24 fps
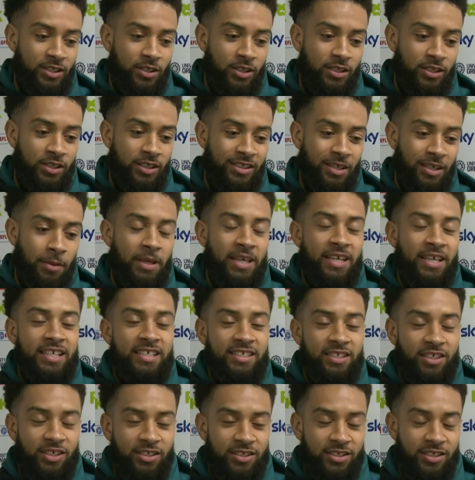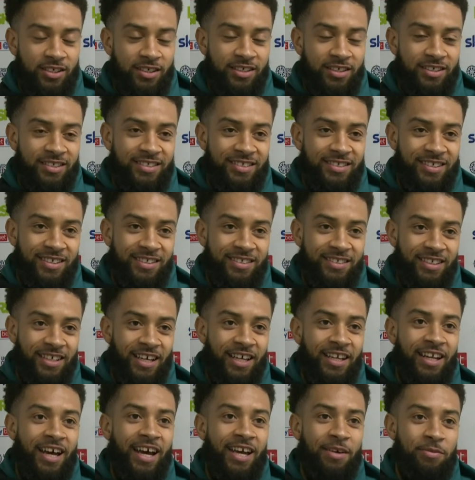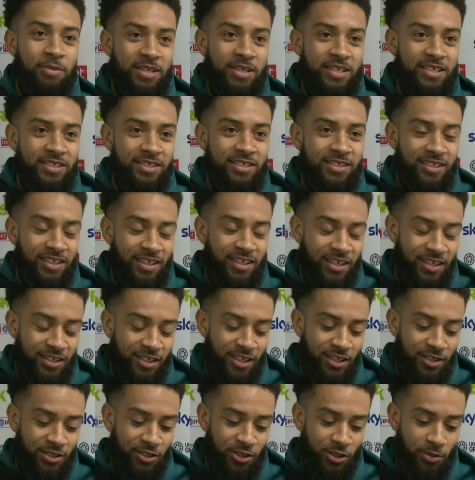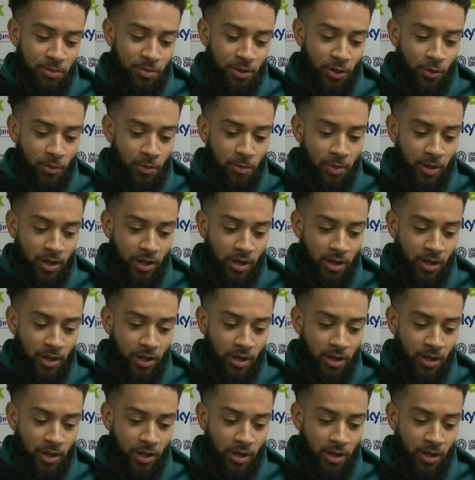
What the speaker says: it's a bit easier to get 90 minutes under your belt.